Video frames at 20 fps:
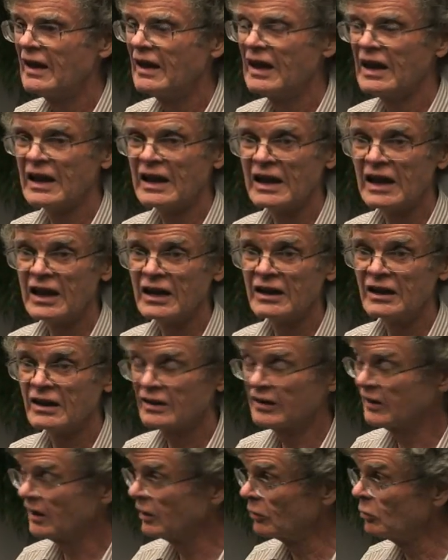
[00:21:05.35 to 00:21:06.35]
and
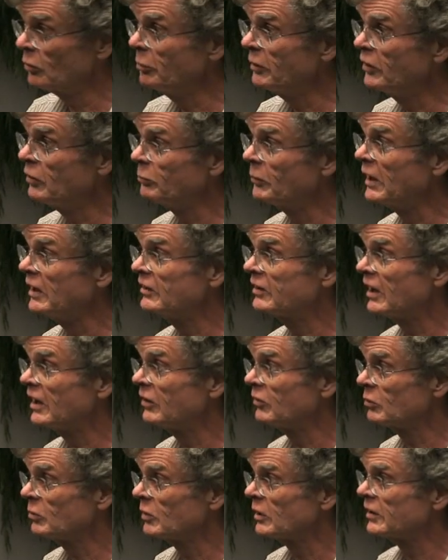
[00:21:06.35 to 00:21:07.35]
then it would be to
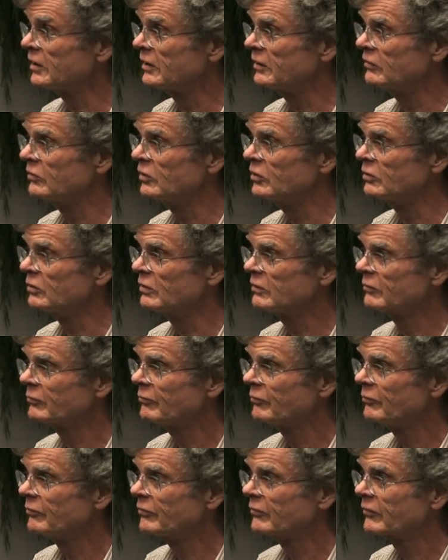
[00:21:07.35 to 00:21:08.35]
maintain the quality of you,
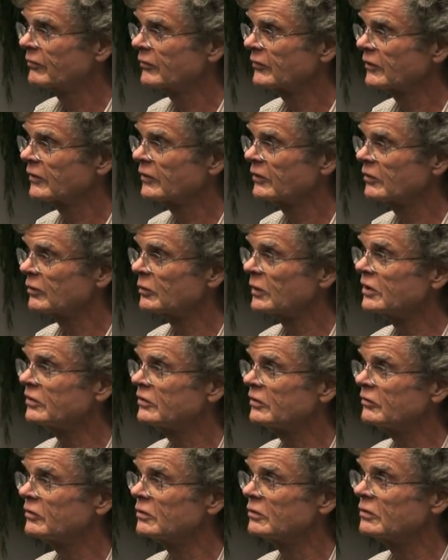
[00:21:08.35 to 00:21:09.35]
the
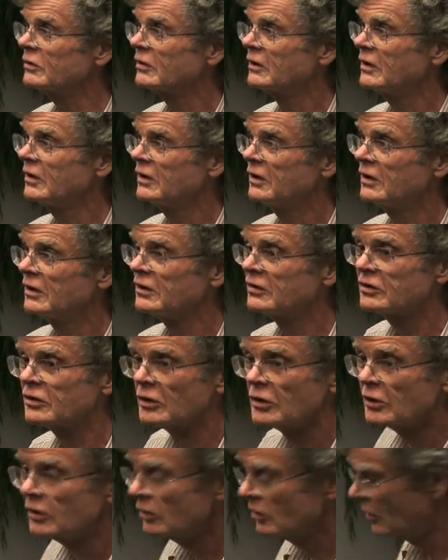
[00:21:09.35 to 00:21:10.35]
rest of you. And
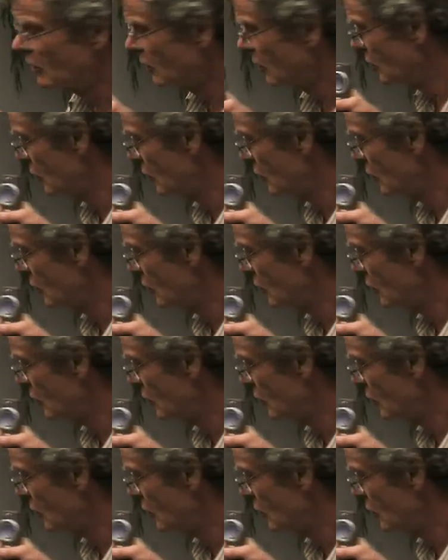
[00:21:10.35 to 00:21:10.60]
so